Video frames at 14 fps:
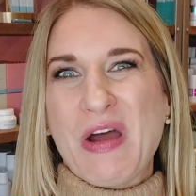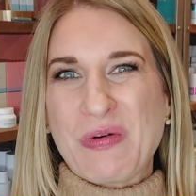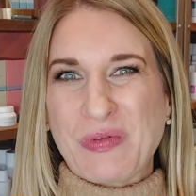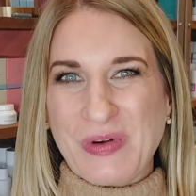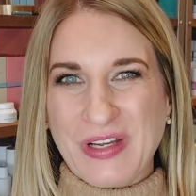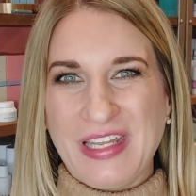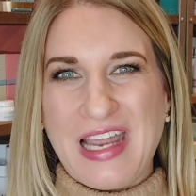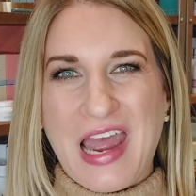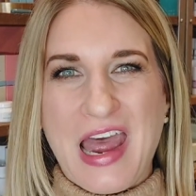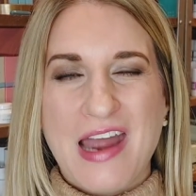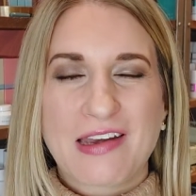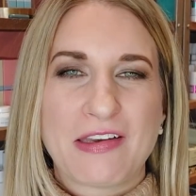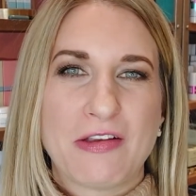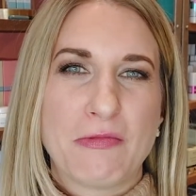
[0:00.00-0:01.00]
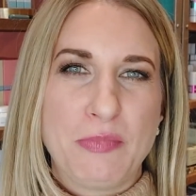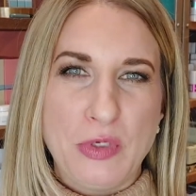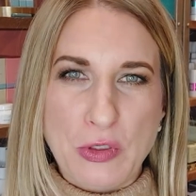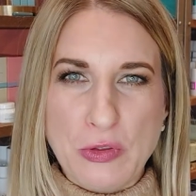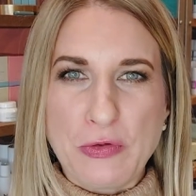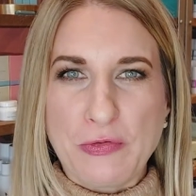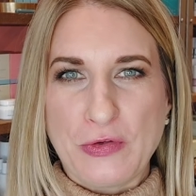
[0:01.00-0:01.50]
really active,
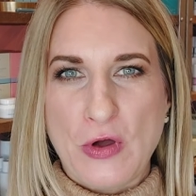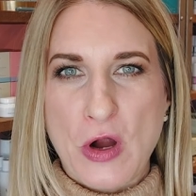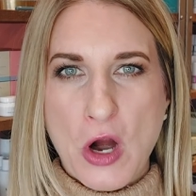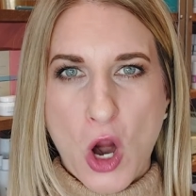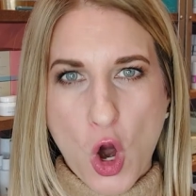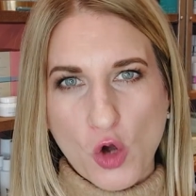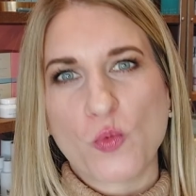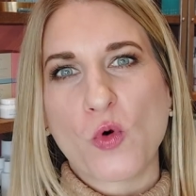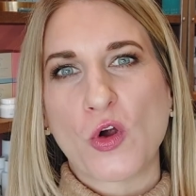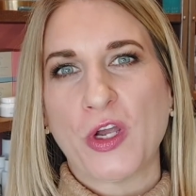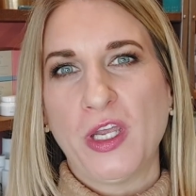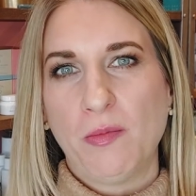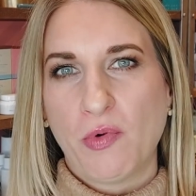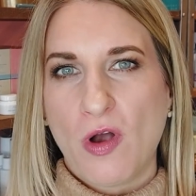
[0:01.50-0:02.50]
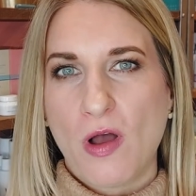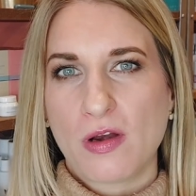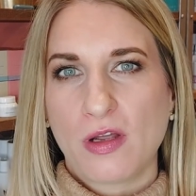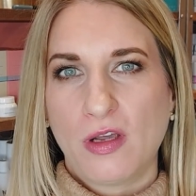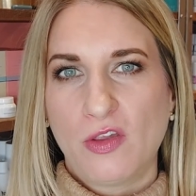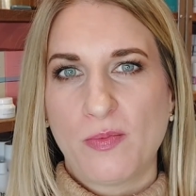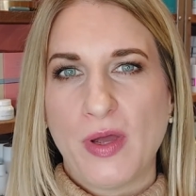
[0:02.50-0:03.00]
beautiful, hardworking
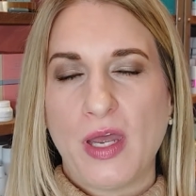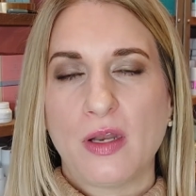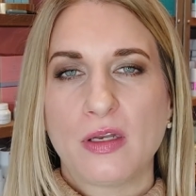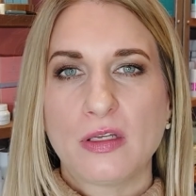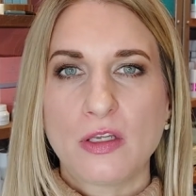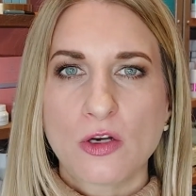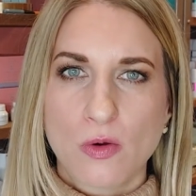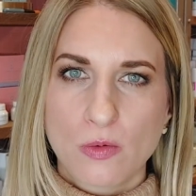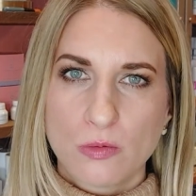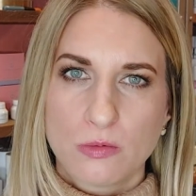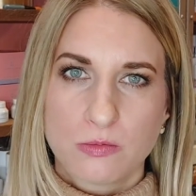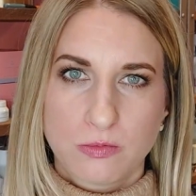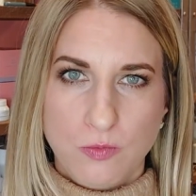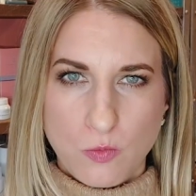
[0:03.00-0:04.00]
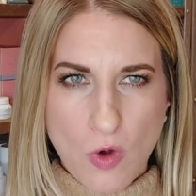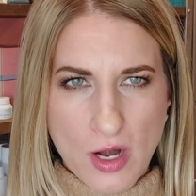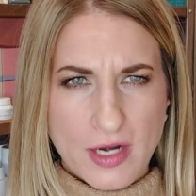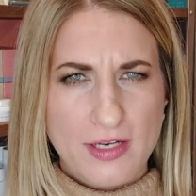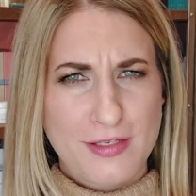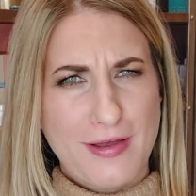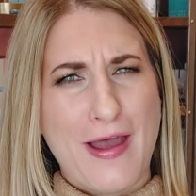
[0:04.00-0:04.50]
products, but you know, one
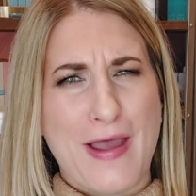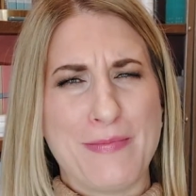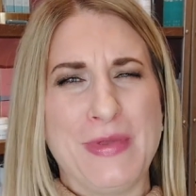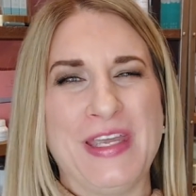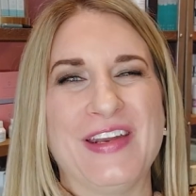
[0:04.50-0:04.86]
at a time.